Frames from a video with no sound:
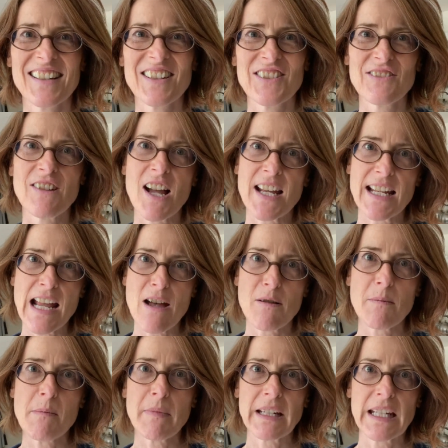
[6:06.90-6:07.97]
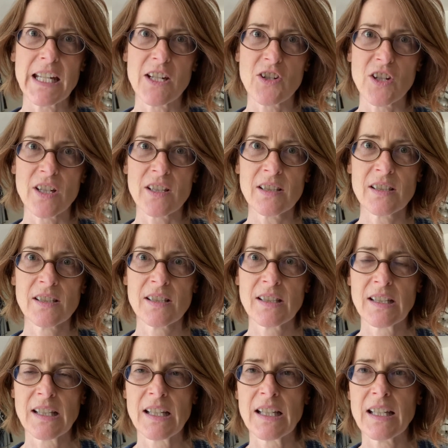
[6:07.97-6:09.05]
Right, now I'm in my kitchen
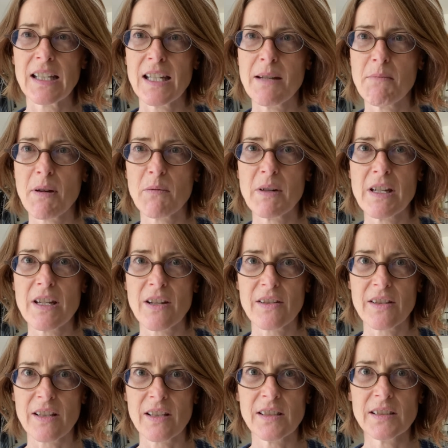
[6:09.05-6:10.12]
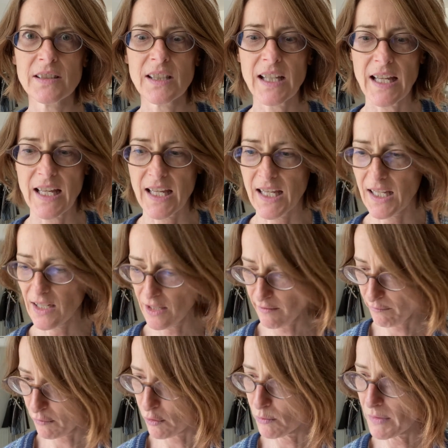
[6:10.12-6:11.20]
near my windowsill, and I've
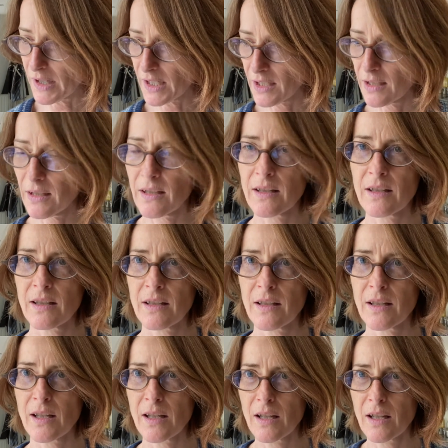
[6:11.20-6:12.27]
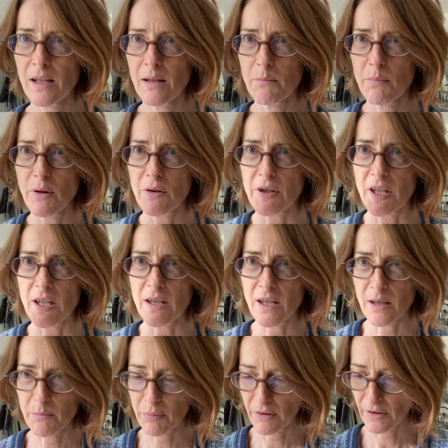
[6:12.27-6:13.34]
brought my pot in that I
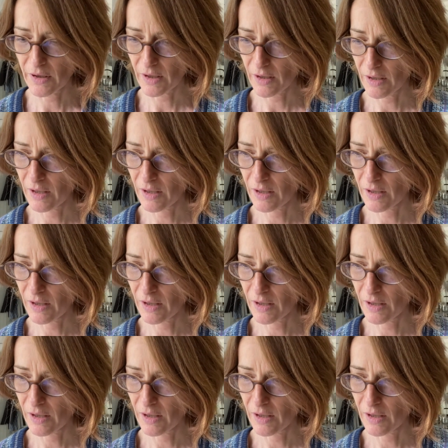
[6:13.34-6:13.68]
put the